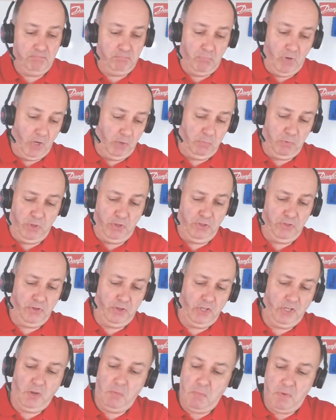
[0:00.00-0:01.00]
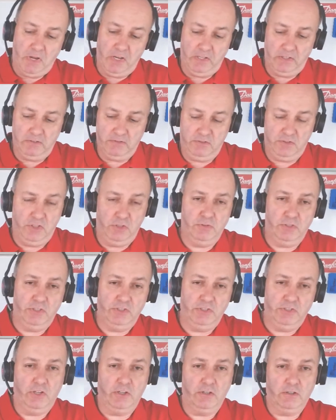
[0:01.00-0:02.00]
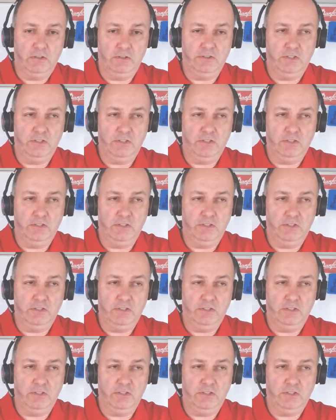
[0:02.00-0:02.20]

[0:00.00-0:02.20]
might be a 30-minute duty cycle